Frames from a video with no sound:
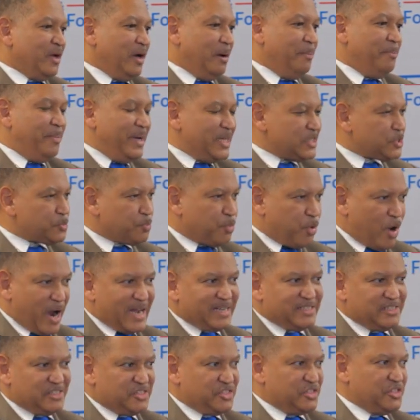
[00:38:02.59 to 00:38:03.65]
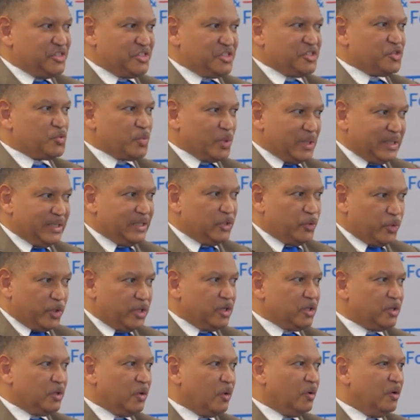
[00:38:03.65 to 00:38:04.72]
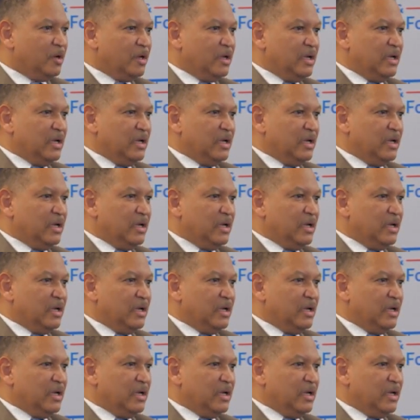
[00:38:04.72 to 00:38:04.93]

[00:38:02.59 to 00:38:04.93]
best practices is really critical.